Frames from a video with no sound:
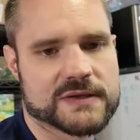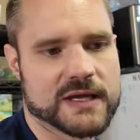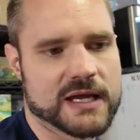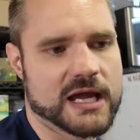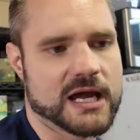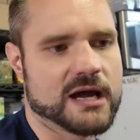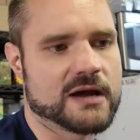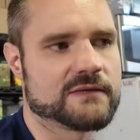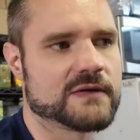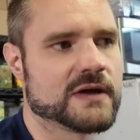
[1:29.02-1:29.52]
that they
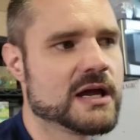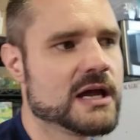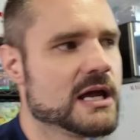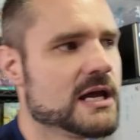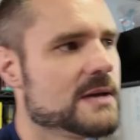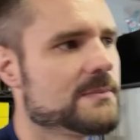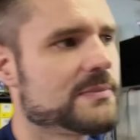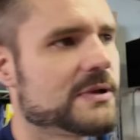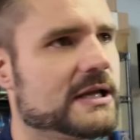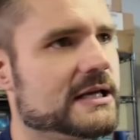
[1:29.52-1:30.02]
have.
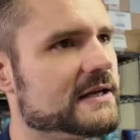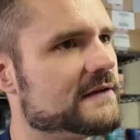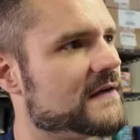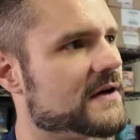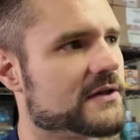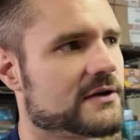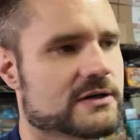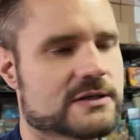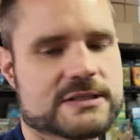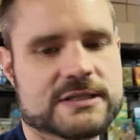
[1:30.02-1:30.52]
Plenty of
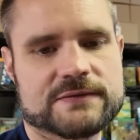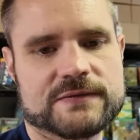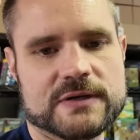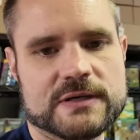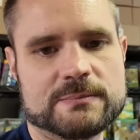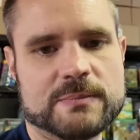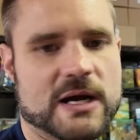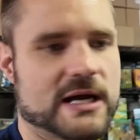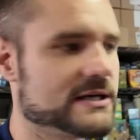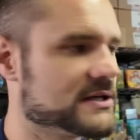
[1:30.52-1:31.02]
other
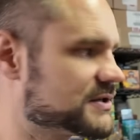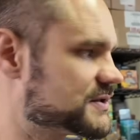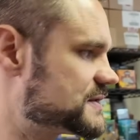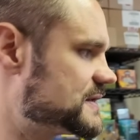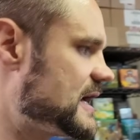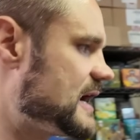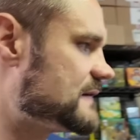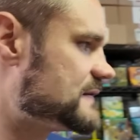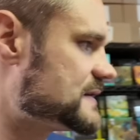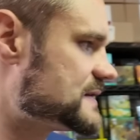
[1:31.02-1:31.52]
different binders
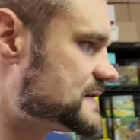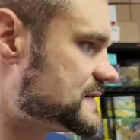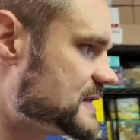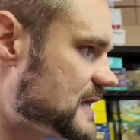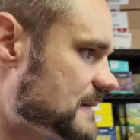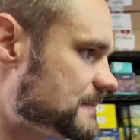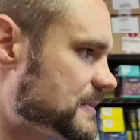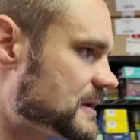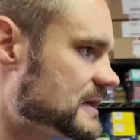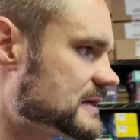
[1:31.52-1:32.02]
that have the
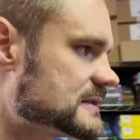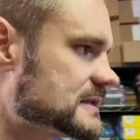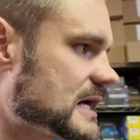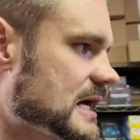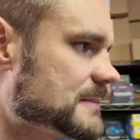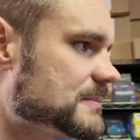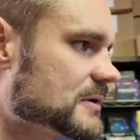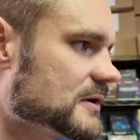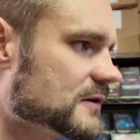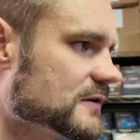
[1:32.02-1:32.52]
zip
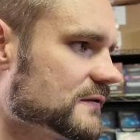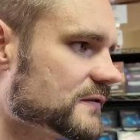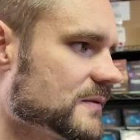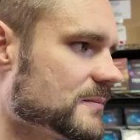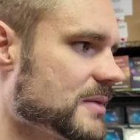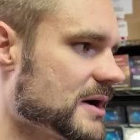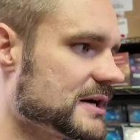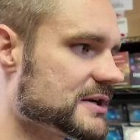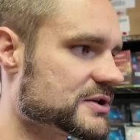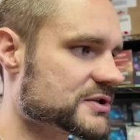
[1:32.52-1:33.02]
type
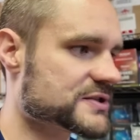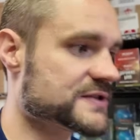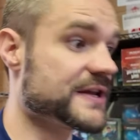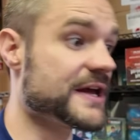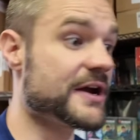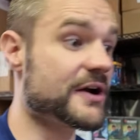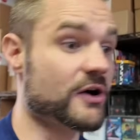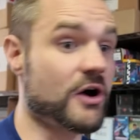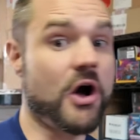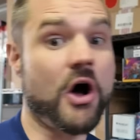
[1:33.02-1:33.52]
of binders, and
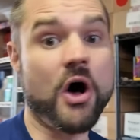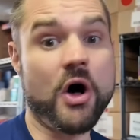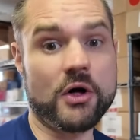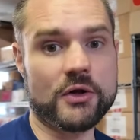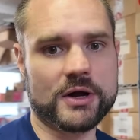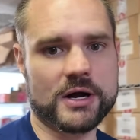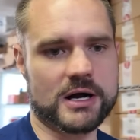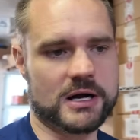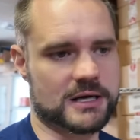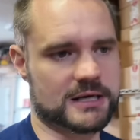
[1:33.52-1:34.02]
they are
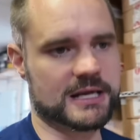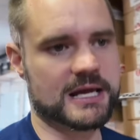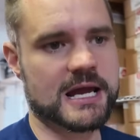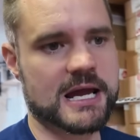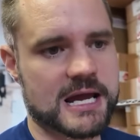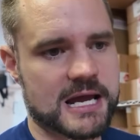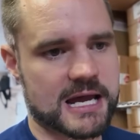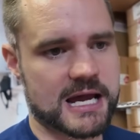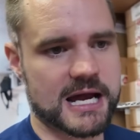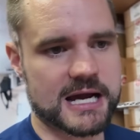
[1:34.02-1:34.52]
all gone
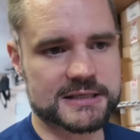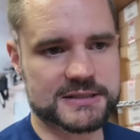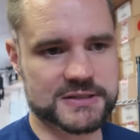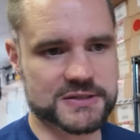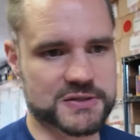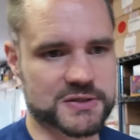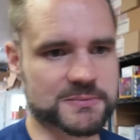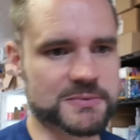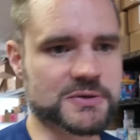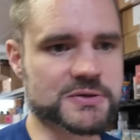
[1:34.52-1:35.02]
at
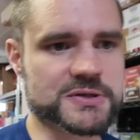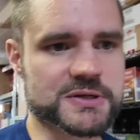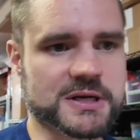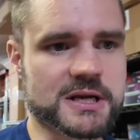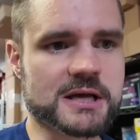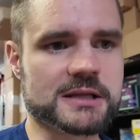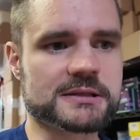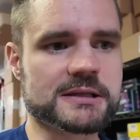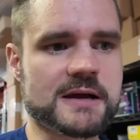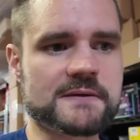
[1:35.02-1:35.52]

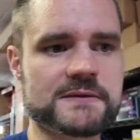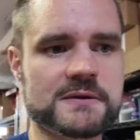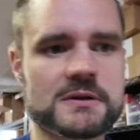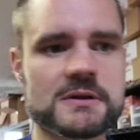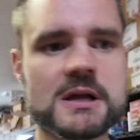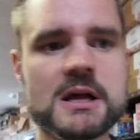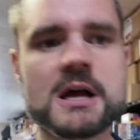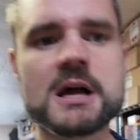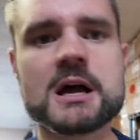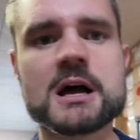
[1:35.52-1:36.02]
distribution
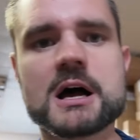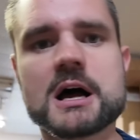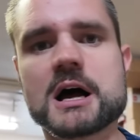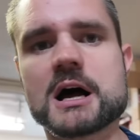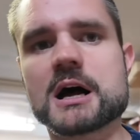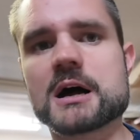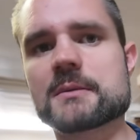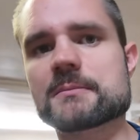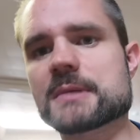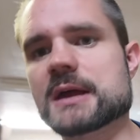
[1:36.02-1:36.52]
level.
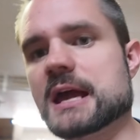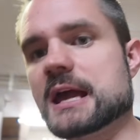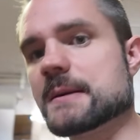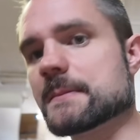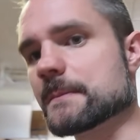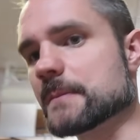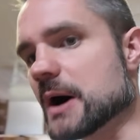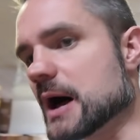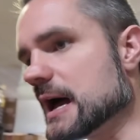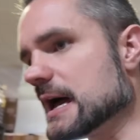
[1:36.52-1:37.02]

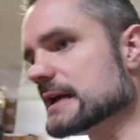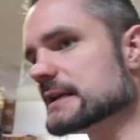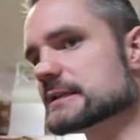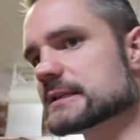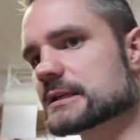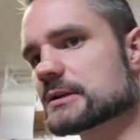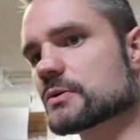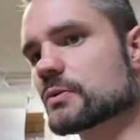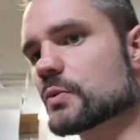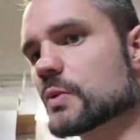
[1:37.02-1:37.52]

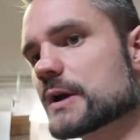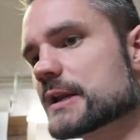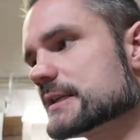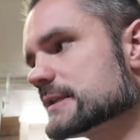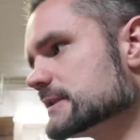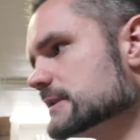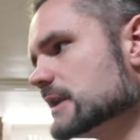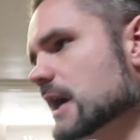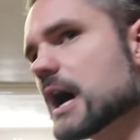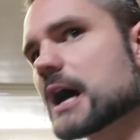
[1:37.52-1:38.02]
But what
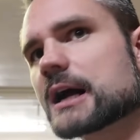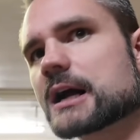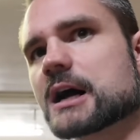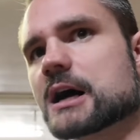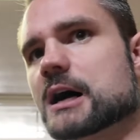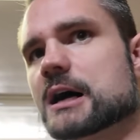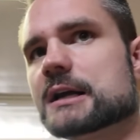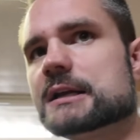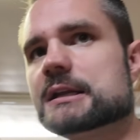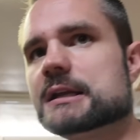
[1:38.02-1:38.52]
is not
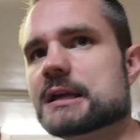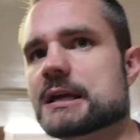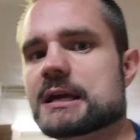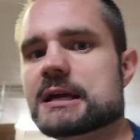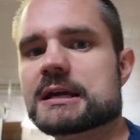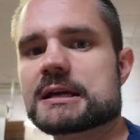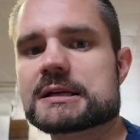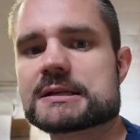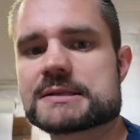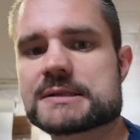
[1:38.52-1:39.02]
gone
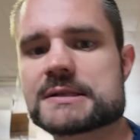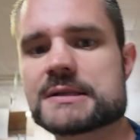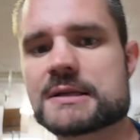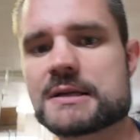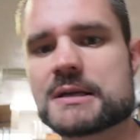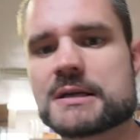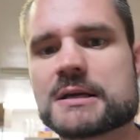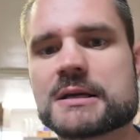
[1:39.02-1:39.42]
is